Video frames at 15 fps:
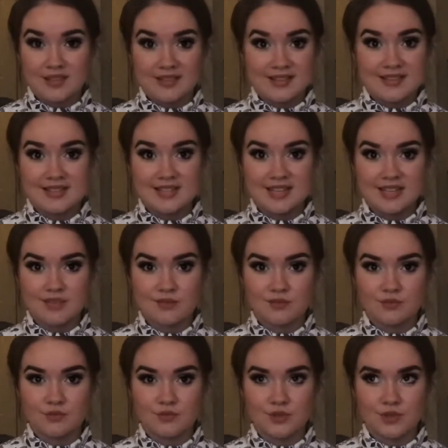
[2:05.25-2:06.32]
listing
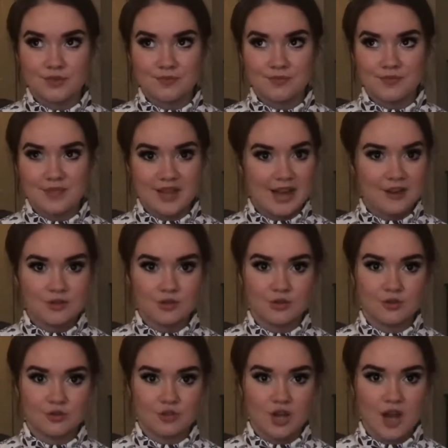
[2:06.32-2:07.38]
for
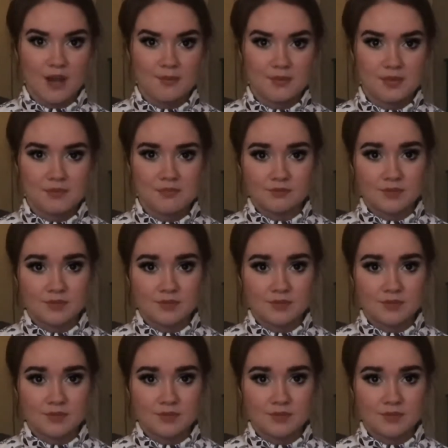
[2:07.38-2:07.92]
theatrical jobs.